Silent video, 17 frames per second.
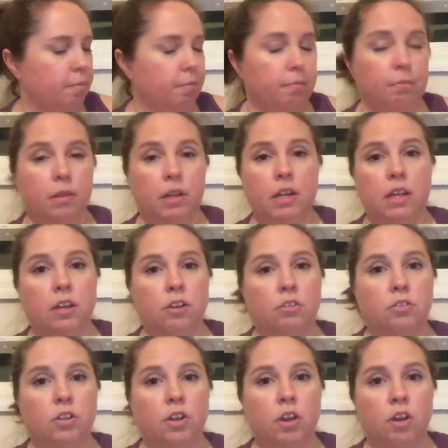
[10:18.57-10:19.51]
many
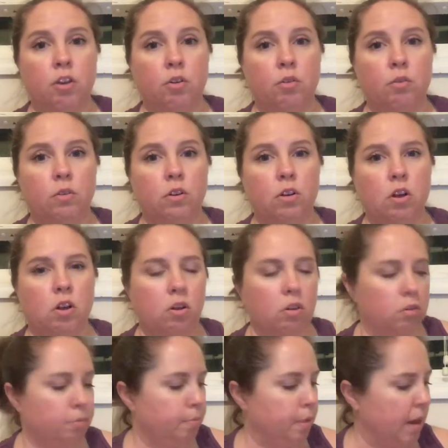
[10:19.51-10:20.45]
years ago
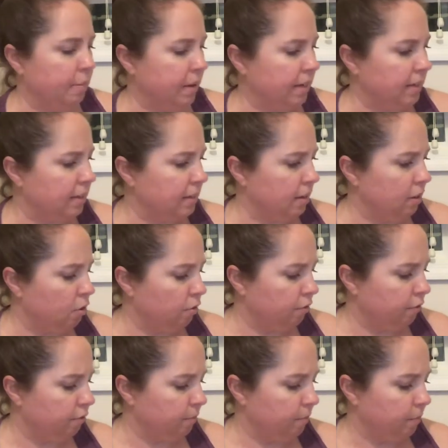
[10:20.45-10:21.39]
called By
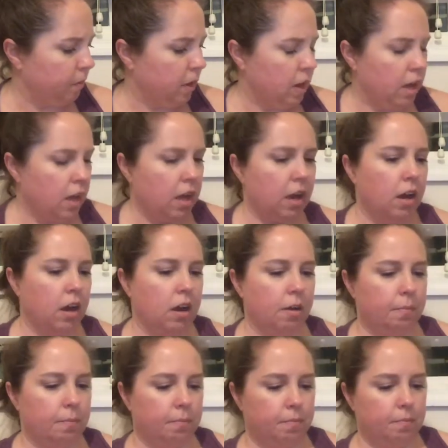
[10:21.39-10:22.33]
Myself.
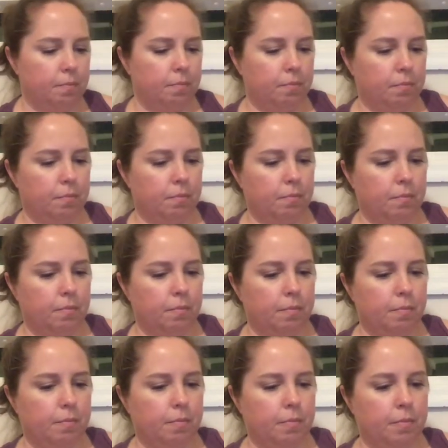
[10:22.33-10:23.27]

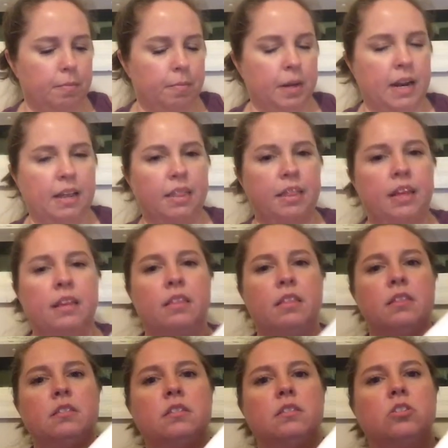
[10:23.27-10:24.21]
But I think
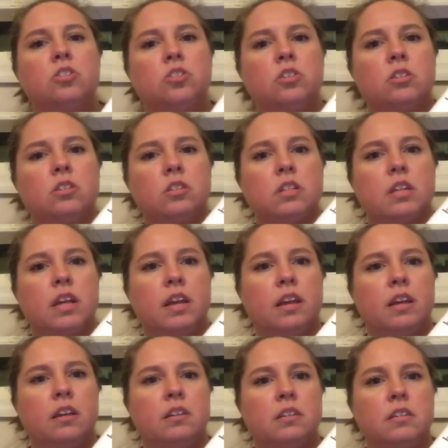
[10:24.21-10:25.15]
this is just
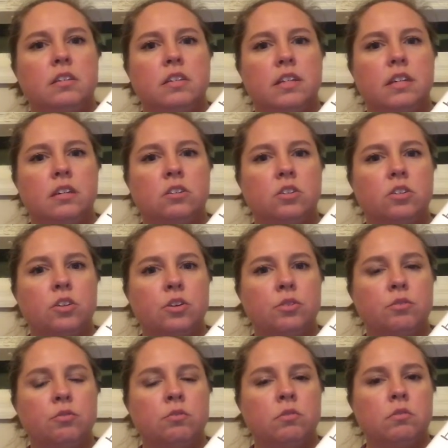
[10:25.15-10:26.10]
a
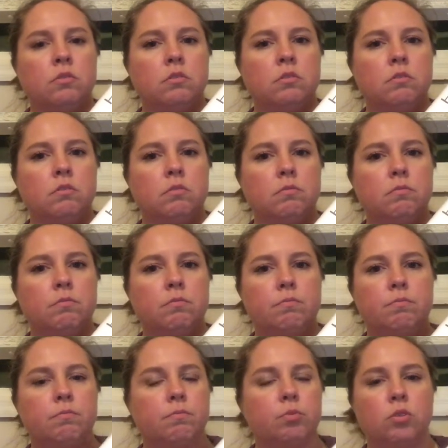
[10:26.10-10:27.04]
standalone
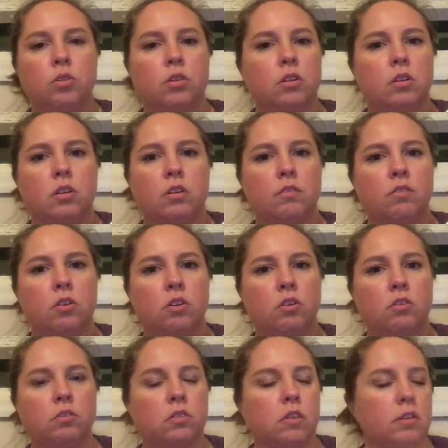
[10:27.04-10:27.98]
book of
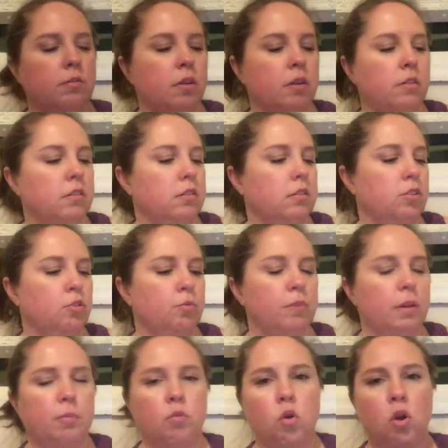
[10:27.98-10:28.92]
hers, a new
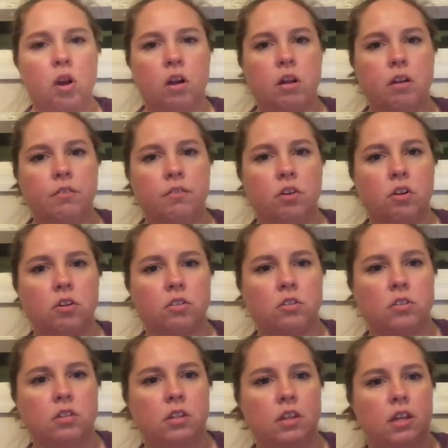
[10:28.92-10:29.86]
memoir of
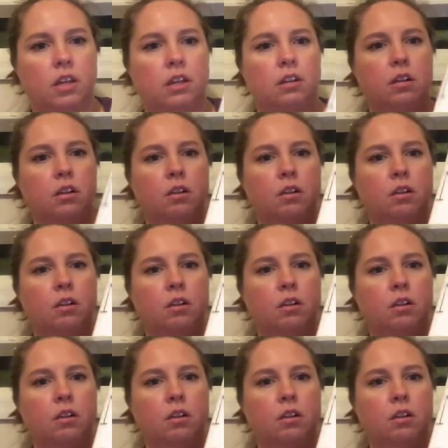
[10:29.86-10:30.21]
hers that